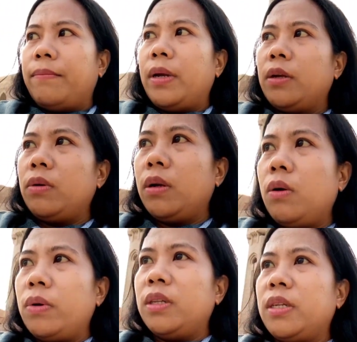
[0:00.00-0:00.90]
I couldn't
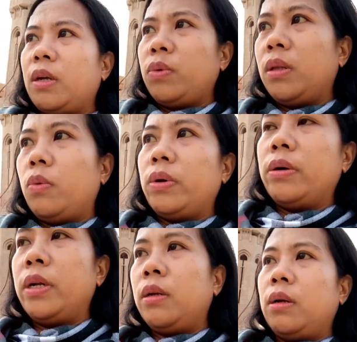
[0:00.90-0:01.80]
go inside without
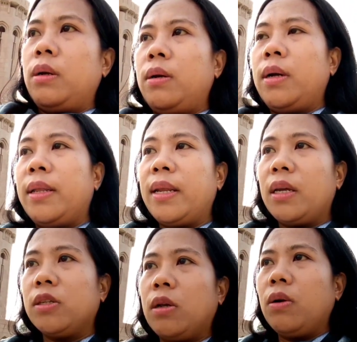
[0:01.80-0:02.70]
wearing a
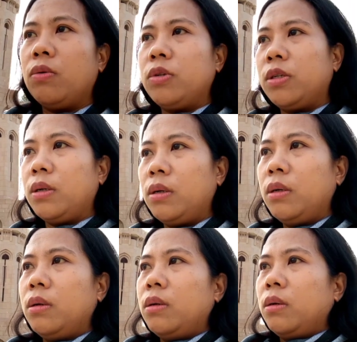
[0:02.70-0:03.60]
nice clothes
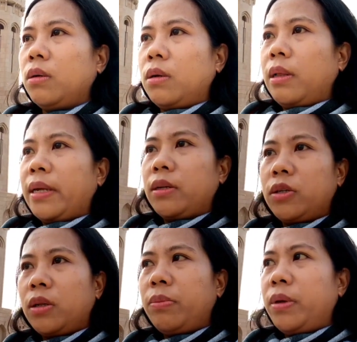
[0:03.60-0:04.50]
like
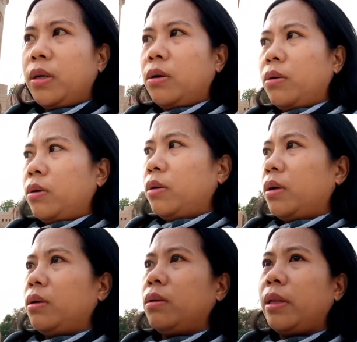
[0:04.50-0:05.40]
jalabiya
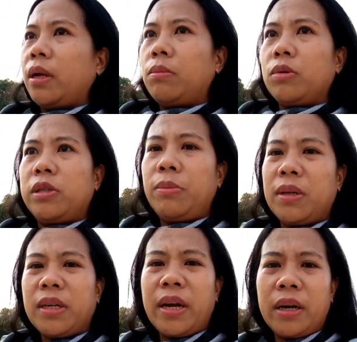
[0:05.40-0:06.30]
or like a Muslim
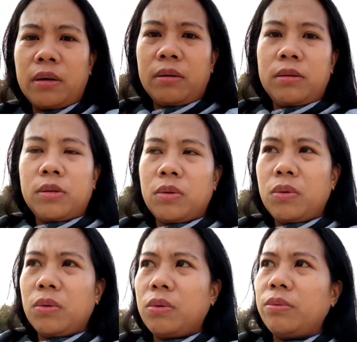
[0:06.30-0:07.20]
attire.
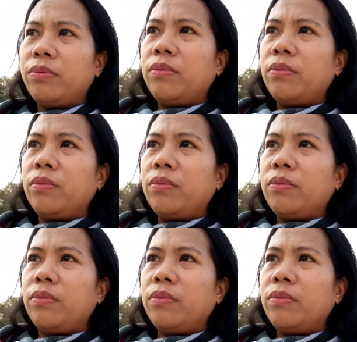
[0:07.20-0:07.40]
So